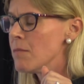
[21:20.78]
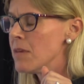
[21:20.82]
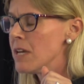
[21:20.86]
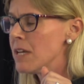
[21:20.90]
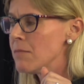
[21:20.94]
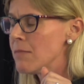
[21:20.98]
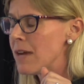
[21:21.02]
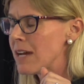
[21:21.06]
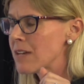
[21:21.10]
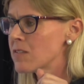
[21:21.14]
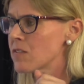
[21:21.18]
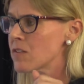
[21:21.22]

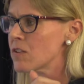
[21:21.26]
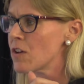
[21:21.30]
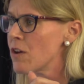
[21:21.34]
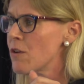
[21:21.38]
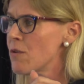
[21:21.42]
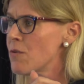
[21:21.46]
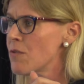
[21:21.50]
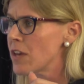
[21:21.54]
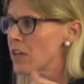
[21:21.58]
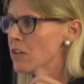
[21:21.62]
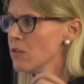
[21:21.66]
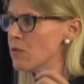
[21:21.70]
in
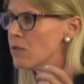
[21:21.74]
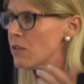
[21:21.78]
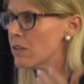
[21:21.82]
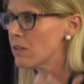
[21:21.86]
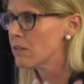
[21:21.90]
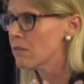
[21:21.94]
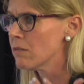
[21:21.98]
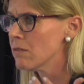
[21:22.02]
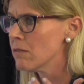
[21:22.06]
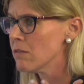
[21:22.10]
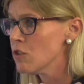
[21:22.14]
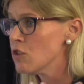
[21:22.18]
Mexico that you
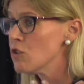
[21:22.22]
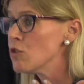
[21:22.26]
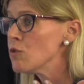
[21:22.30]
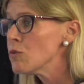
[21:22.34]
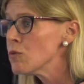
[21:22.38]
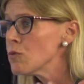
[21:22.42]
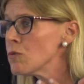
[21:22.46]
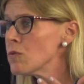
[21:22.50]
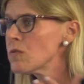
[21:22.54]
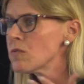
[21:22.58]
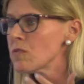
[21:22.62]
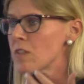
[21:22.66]
can
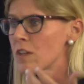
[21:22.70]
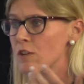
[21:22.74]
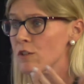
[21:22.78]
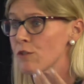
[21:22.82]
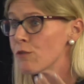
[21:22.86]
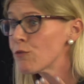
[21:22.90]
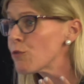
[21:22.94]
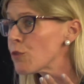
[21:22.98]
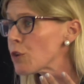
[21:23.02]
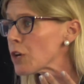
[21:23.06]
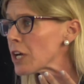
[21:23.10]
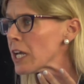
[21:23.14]
use that are
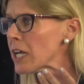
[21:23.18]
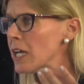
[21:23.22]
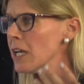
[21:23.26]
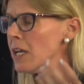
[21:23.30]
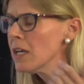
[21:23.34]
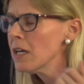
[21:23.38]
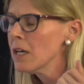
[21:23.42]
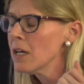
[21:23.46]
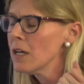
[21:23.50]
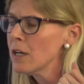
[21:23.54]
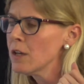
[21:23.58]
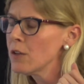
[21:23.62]

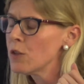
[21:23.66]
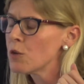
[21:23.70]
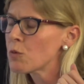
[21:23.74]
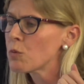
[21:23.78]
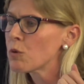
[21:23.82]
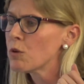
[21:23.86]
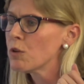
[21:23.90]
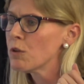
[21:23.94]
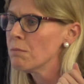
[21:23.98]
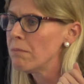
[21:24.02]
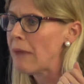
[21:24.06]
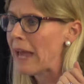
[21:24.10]
free. The
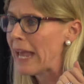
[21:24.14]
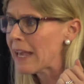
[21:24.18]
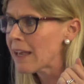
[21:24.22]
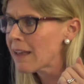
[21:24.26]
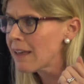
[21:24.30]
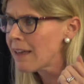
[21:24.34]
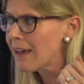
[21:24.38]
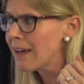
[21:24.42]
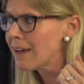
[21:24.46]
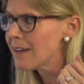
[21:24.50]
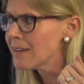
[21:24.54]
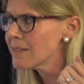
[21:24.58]
World Bank
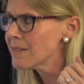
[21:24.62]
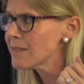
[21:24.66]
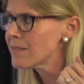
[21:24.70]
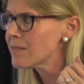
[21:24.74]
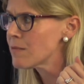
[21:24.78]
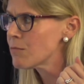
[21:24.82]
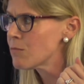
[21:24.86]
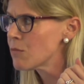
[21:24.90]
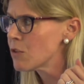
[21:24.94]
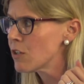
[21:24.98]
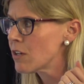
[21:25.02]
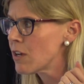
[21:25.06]
has
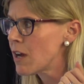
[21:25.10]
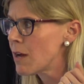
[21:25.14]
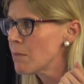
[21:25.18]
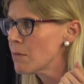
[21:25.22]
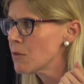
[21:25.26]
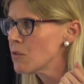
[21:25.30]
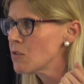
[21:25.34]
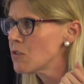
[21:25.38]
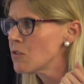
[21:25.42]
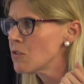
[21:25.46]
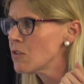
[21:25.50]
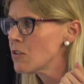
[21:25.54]
some
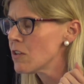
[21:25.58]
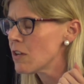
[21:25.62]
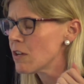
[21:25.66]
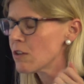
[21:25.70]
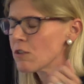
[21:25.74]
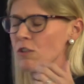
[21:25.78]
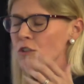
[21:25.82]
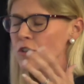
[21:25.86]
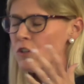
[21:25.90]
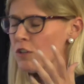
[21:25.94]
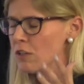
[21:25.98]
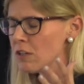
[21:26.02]

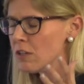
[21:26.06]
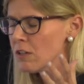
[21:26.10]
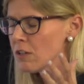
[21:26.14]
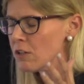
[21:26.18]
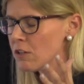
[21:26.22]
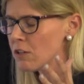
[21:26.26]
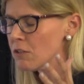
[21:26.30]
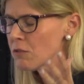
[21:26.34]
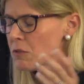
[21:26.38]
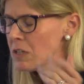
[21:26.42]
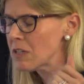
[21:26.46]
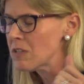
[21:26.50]

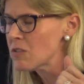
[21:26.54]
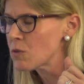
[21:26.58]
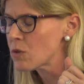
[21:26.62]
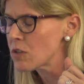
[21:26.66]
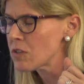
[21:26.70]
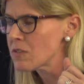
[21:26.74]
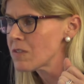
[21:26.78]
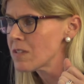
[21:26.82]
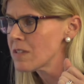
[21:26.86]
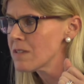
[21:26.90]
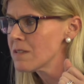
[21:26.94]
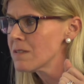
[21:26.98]
good
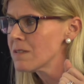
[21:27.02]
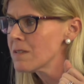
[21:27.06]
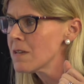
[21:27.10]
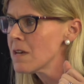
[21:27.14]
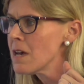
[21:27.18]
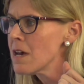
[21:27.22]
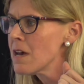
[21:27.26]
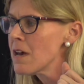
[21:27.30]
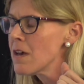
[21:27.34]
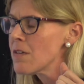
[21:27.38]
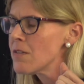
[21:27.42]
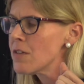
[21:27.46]
resources
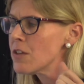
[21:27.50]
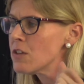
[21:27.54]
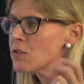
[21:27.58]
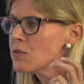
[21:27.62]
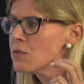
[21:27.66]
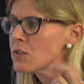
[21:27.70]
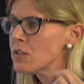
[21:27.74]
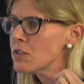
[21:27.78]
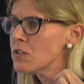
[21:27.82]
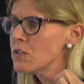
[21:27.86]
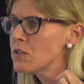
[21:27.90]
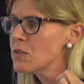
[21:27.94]
that
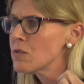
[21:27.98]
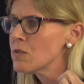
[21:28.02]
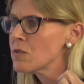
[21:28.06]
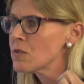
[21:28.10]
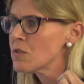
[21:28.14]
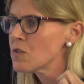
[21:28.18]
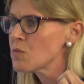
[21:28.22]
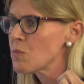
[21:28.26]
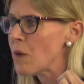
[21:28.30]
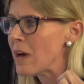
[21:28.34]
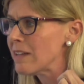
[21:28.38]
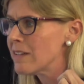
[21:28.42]
you can use,
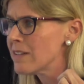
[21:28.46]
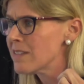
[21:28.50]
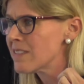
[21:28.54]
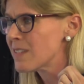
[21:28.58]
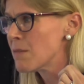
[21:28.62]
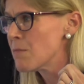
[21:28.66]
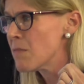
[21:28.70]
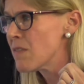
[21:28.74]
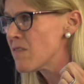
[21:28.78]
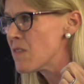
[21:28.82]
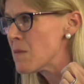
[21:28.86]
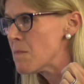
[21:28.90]
as well as
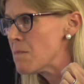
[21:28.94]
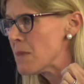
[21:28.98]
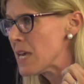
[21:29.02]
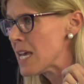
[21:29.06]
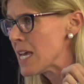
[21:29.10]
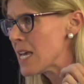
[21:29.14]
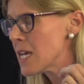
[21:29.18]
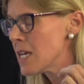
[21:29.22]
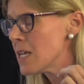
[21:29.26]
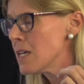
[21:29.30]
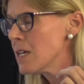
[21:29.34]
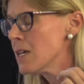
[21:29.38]
some of the
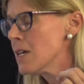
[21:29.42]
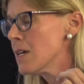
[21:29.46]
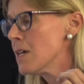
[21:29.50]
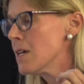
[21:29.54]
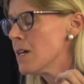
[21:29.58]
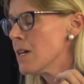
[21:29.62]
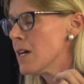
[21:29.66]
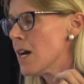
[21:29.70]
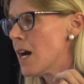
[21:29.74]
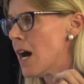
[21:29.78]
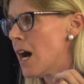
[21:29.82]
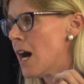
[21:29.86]
big
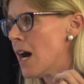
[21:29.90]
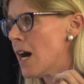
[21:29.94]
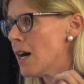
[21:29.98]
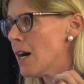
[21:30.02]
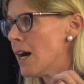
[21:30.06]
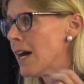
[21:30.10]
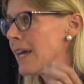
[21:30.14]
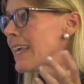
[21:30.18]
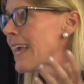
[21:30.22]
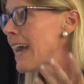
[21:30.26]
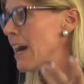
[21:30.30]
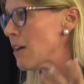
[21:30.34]

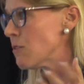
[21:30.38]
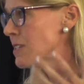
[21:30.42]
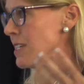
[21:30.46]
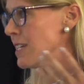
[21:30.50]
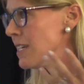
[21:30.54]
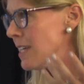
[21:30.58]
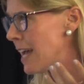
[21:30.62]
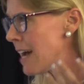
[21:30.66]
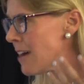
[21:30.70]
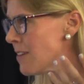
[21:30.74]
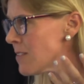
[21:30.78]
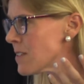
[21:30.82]

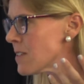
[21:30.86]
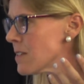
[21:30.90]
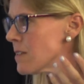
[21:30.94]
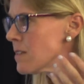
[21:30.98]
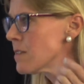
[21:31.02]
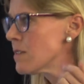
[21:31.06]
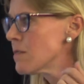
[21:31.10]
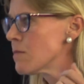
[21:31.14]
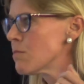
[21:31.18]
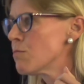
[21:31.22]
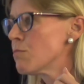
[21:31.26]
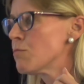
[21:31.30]
accounting
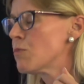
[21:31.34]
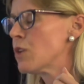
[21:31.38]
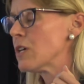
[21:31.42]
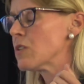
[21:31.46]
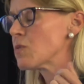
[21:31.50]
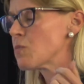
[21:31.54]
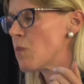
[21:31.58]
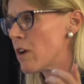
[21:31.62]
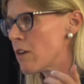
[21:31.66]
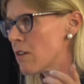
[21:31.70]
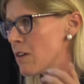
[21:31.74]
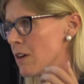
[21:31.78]
houses,
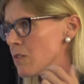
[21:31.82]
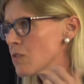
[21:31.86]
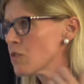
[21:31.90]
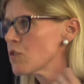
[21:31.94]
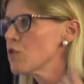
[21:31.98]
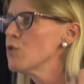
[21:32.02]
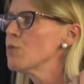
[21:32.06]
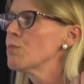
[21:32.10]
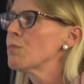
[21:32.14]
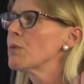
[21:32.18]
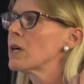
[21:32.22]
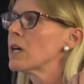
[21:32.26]

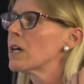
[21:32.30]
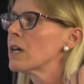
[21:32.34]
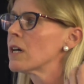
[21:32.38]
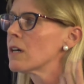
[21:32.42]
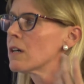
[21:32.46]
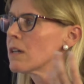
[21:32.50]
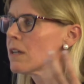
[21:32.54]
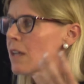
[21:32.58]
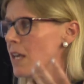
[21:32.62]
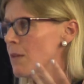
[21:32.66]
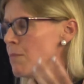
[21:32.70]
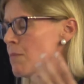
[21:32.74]

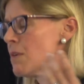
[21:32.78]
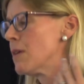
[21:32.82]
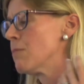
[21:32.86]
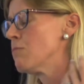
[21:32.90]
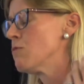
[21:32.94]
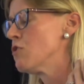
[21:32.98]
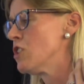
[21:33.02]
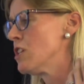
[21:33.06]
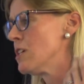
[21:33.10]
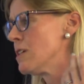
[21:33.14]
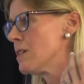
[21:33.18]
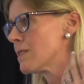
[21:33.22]
PricewaterhouseCoopers,
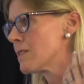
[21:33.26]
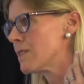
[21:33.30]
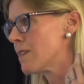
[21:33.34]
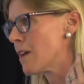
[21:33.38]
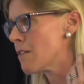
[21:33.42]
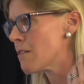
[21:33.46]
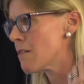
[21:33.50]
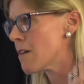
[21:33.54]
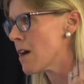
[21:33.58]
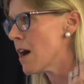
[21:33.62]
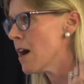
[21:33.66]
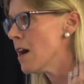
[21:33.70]
KPMG, et
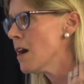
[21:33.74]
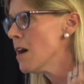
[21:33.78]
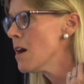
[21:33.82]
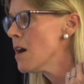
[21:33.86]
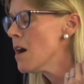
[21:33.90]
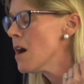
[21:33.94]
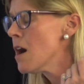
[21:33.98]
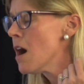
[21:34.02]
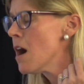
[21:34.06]
cetera,